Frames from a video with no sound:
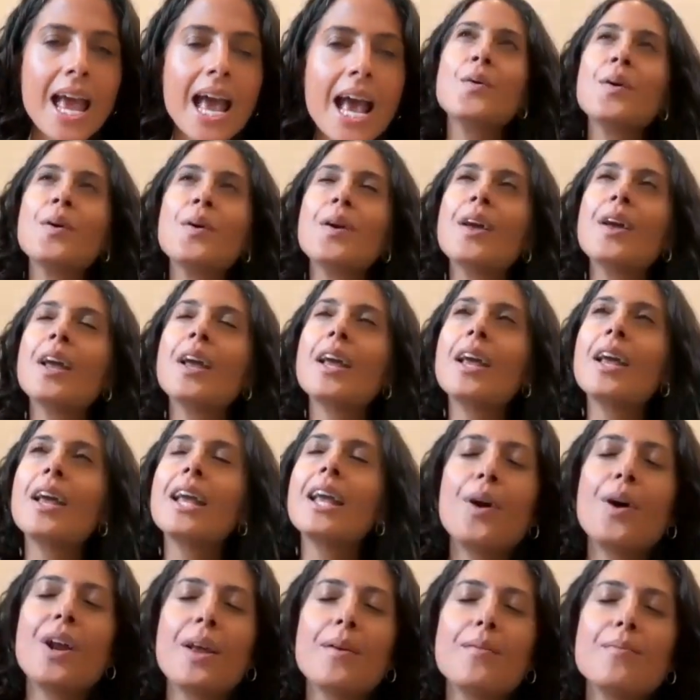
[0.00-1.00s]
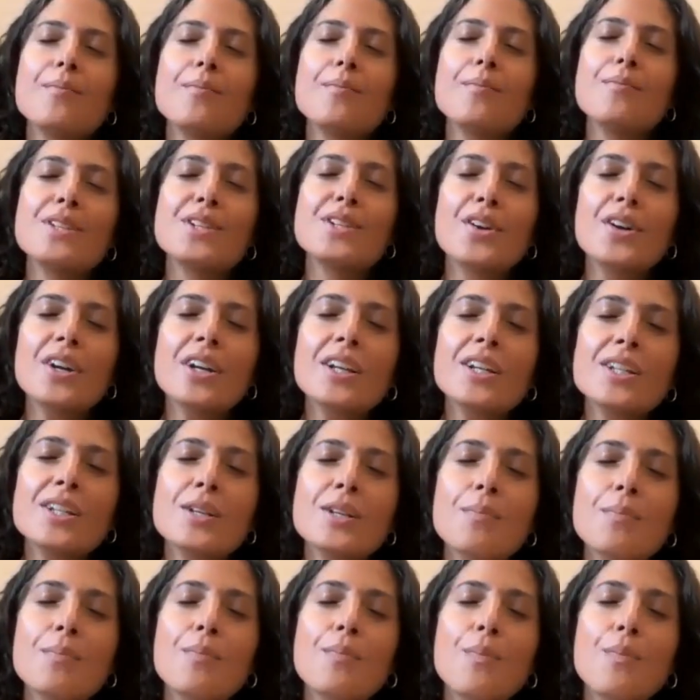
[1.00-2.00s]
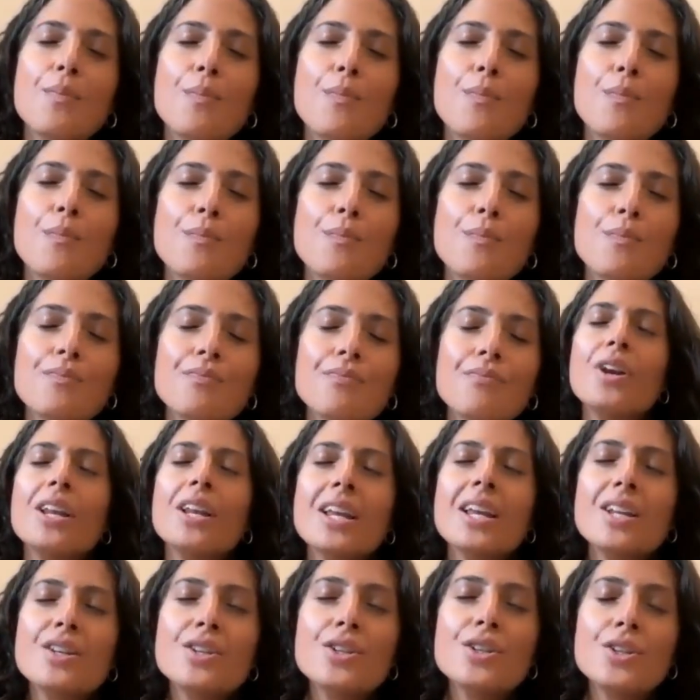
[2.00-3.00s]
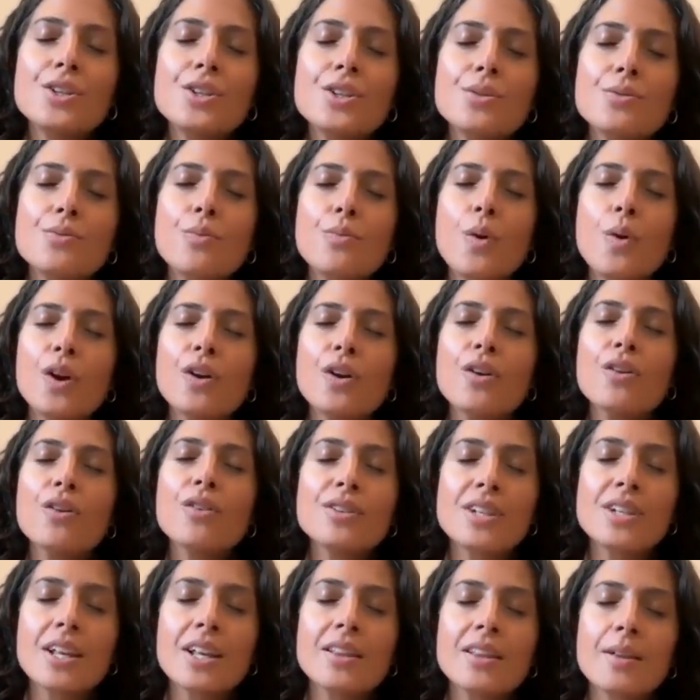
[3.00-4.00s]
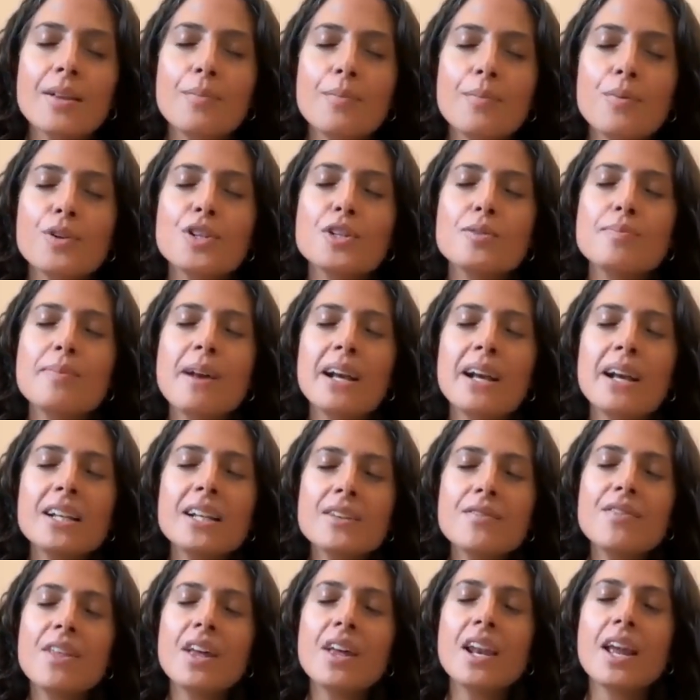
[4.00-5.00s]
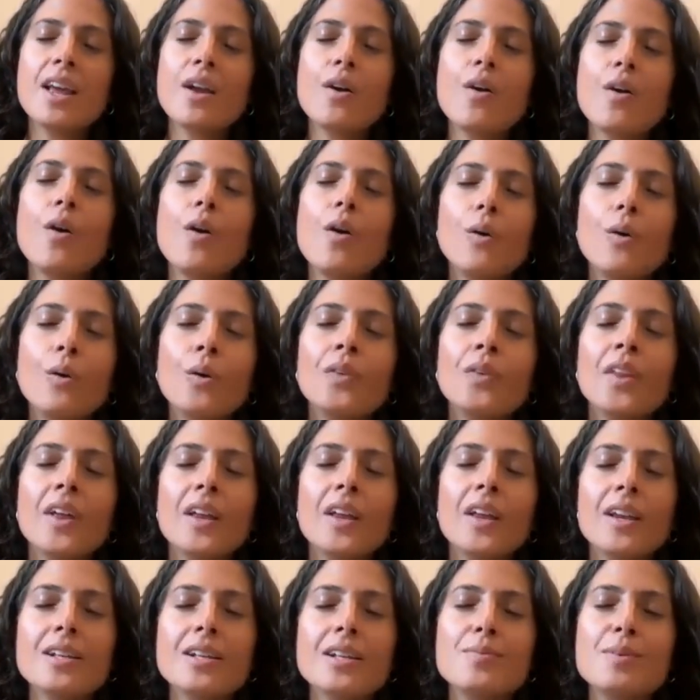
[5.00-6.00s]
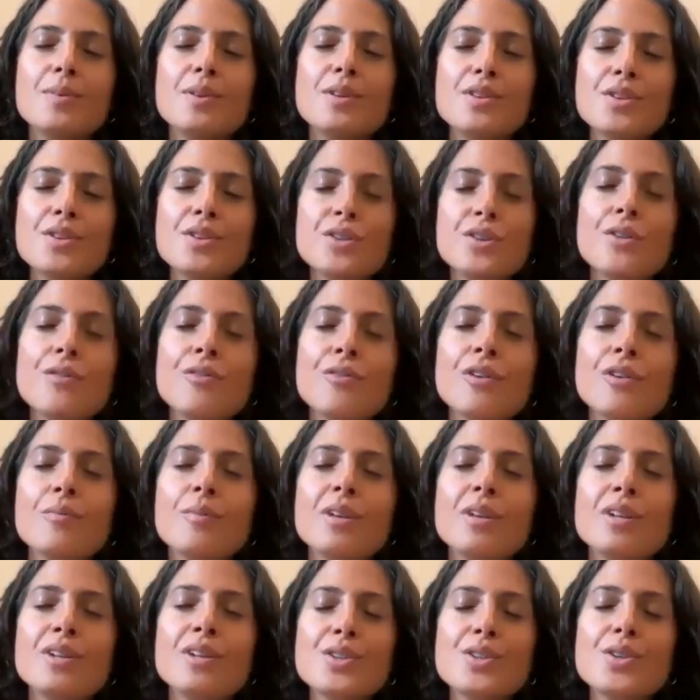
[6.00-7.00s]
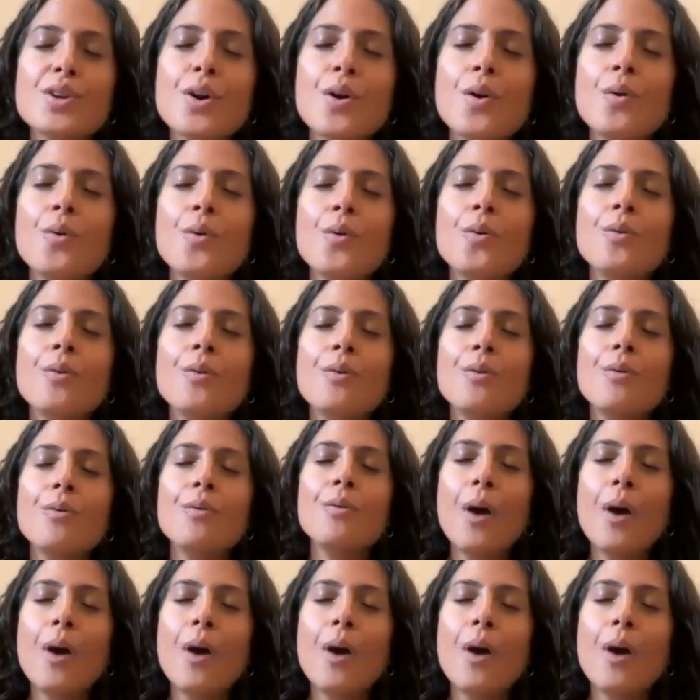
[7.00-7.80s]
So what I'm starting to put into words, and the perspective that I hold that has been serving me so